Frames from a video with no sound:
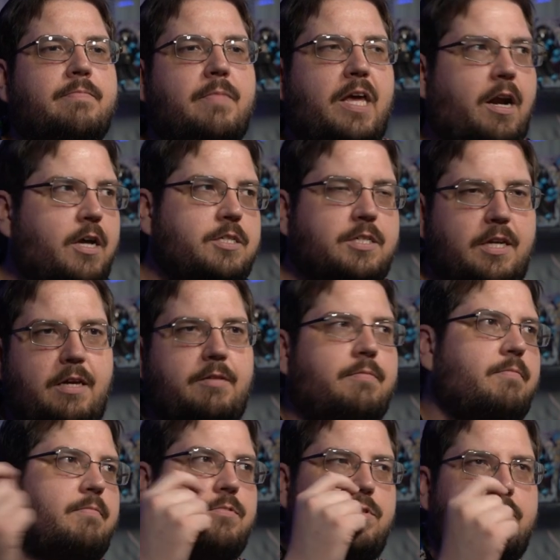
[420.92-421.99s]
And honestly,
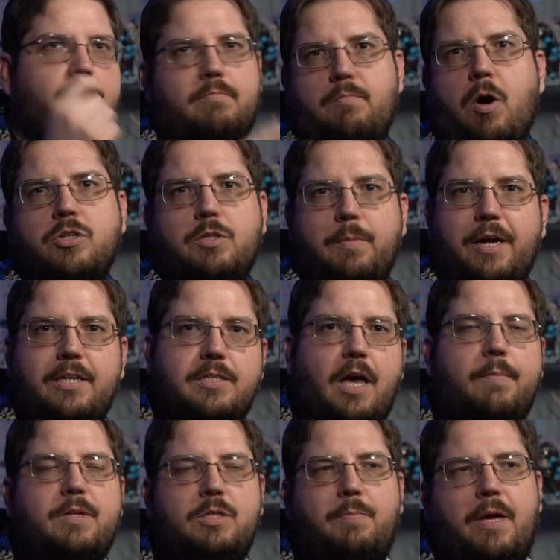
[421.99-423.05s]
most of my
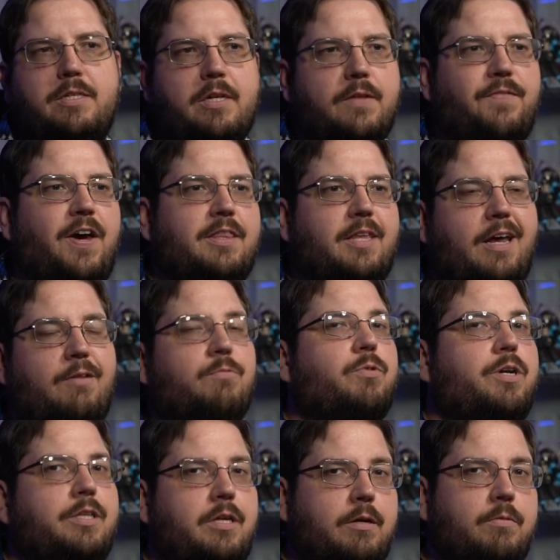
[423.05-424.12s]
excitement's based on the fact that I
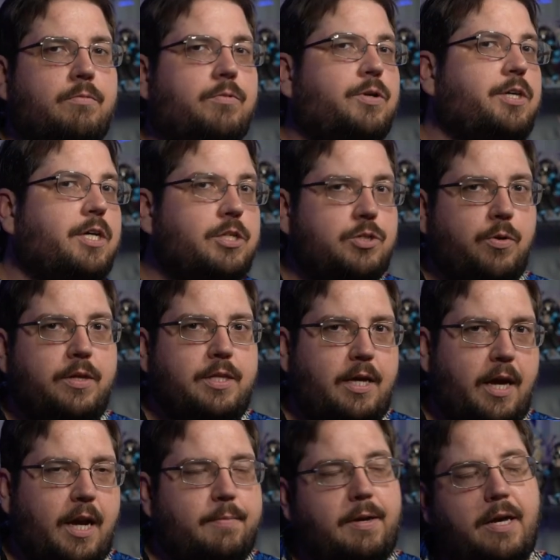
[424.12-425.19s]
really, really enjoy
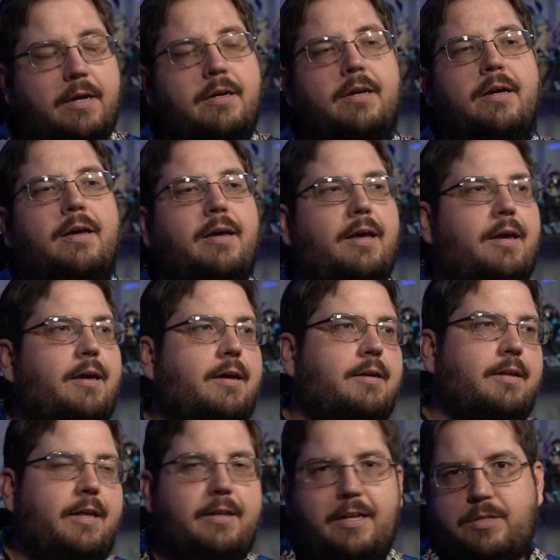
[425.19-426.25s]
the anime,
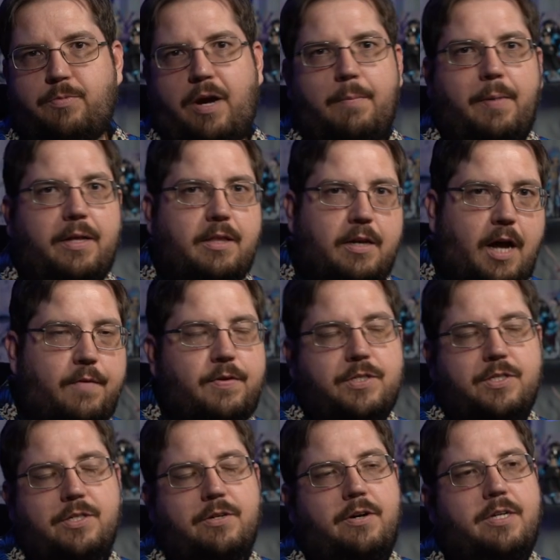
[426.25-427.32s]
and that's why I bought the novel
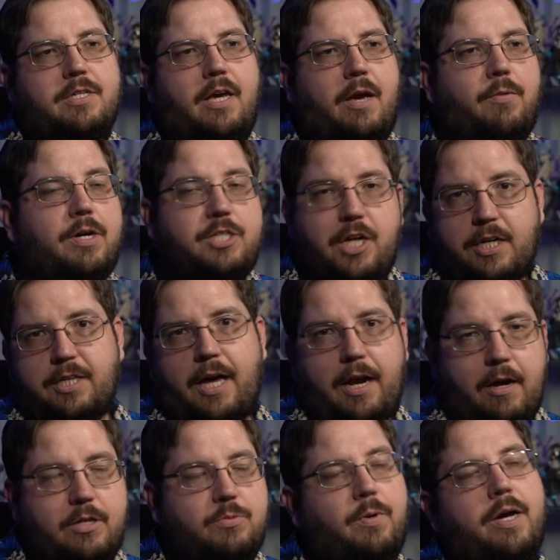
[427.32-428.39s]
series and want to check that
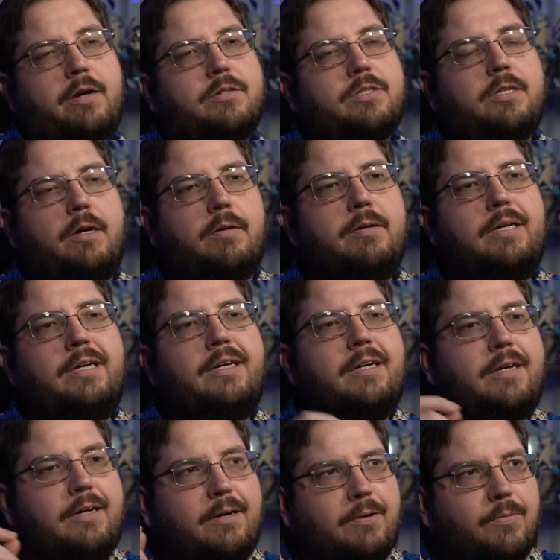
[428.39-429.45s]
out as well. So,
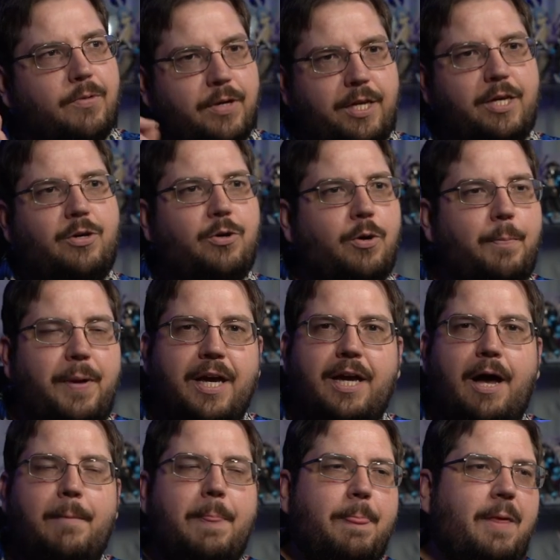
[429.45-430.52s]
really cool
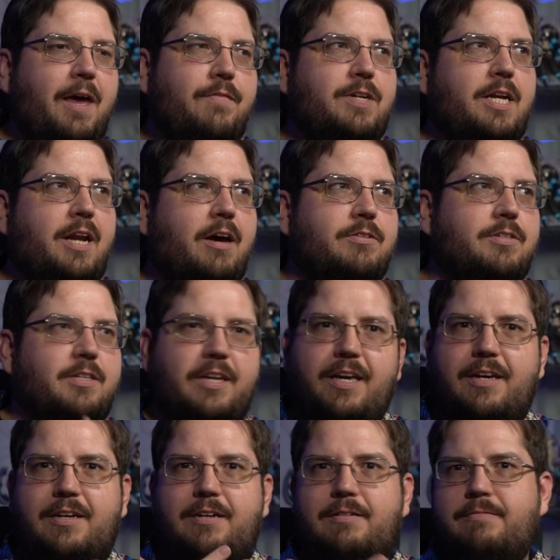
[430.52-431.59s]
pickup. They haven't announced
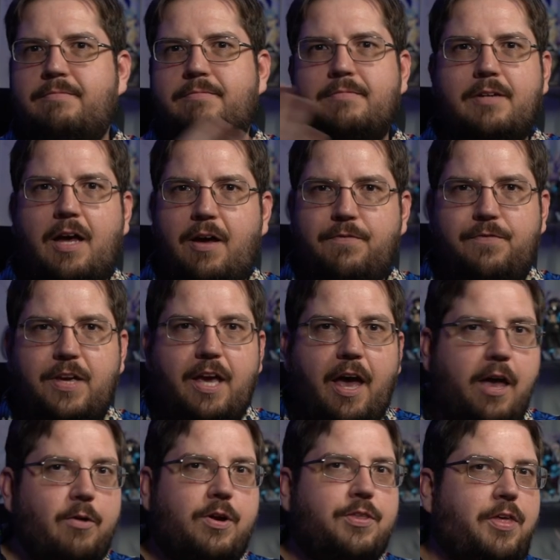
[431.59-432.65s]
like a
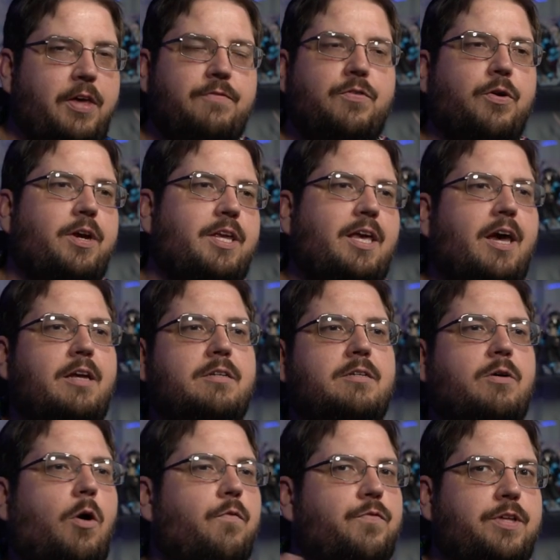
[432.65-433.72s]
VA or anything for it yet.
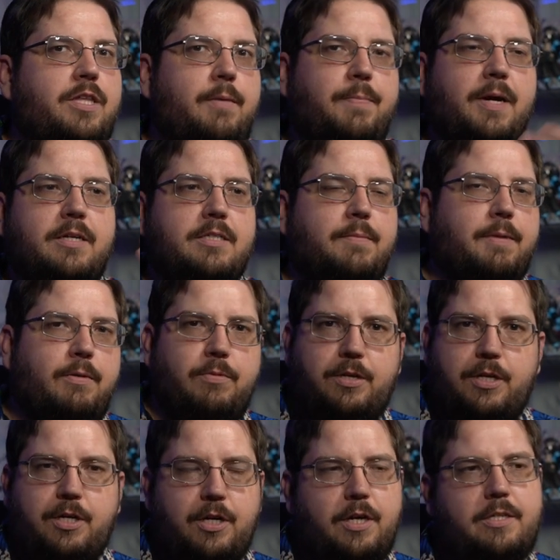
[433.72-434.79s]
Hopefully, they pick somebody really
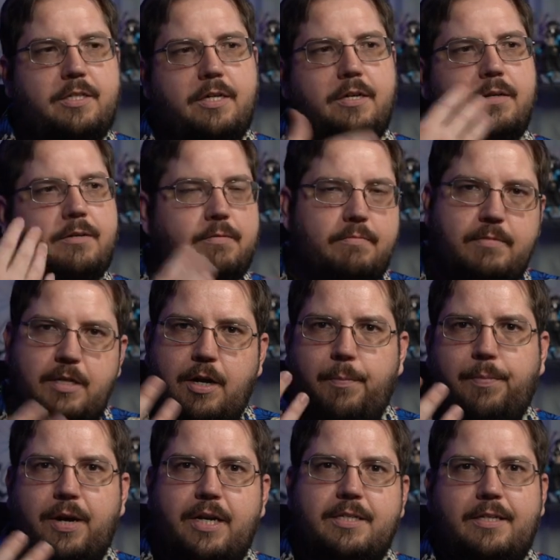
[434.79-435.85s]
good to you know
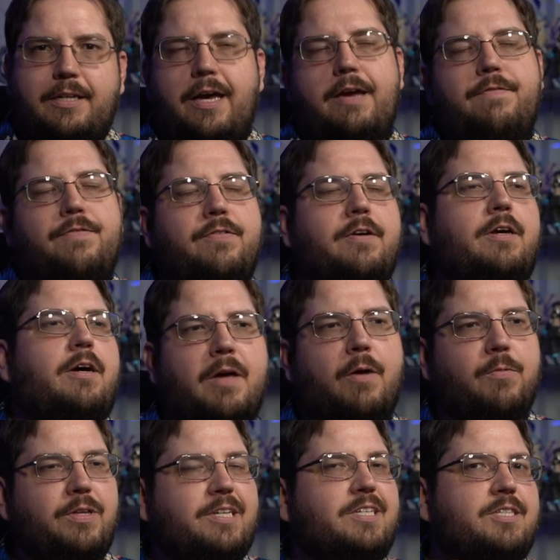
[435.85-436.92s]
bring it to life. A
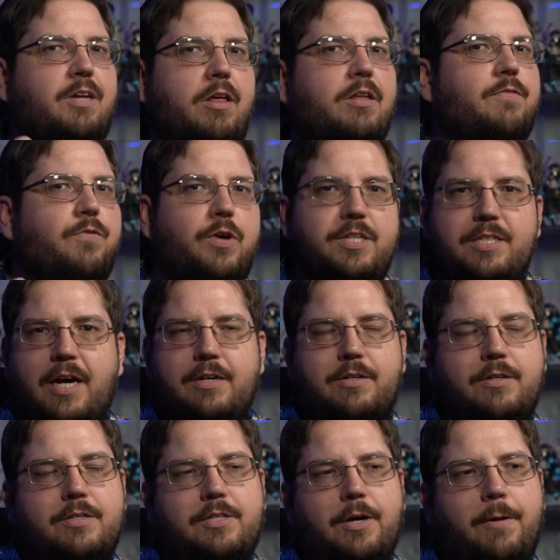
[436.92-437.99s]
really solid voice
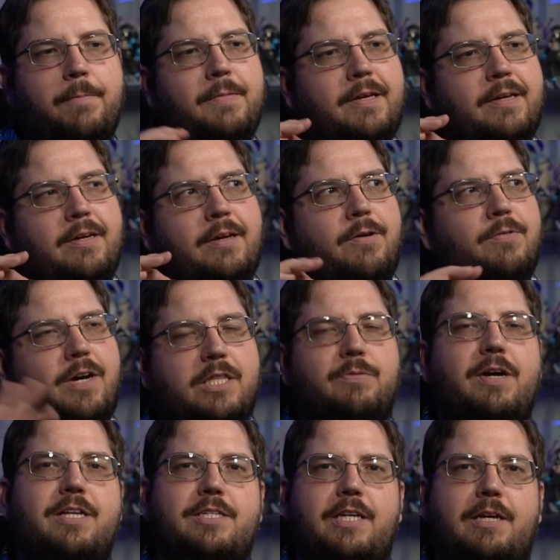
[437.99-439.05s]
actor. So, we'll have to
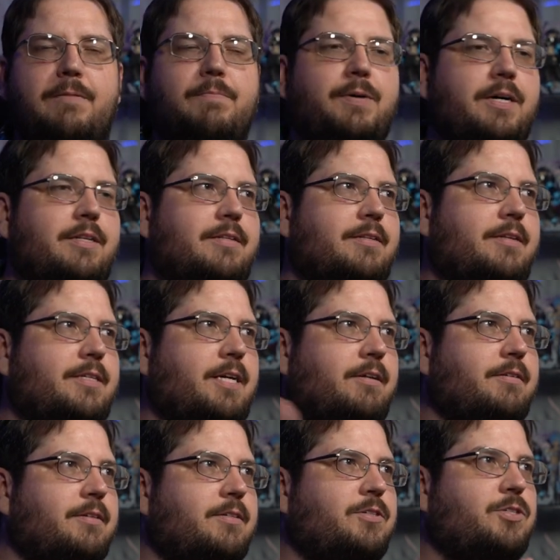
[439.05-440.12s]
wait and see. But
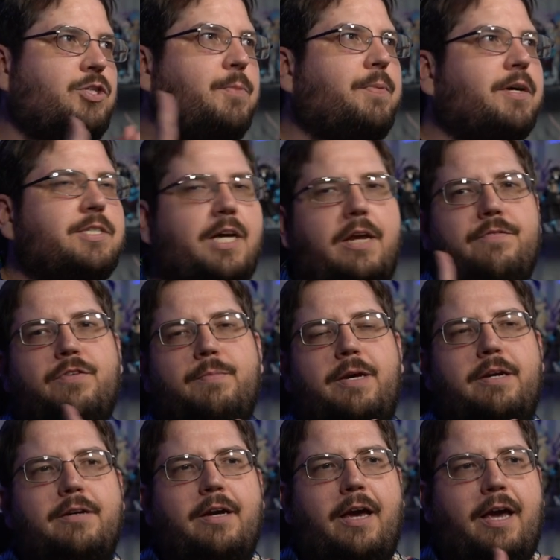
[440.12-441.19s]
still, super exciting for
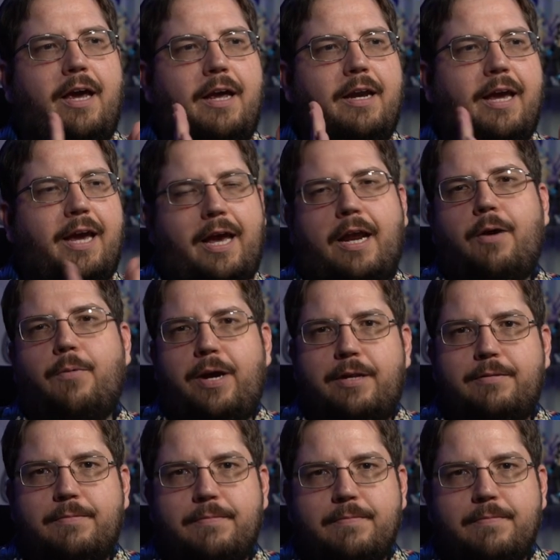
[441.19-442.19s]
me, and I cannot wait.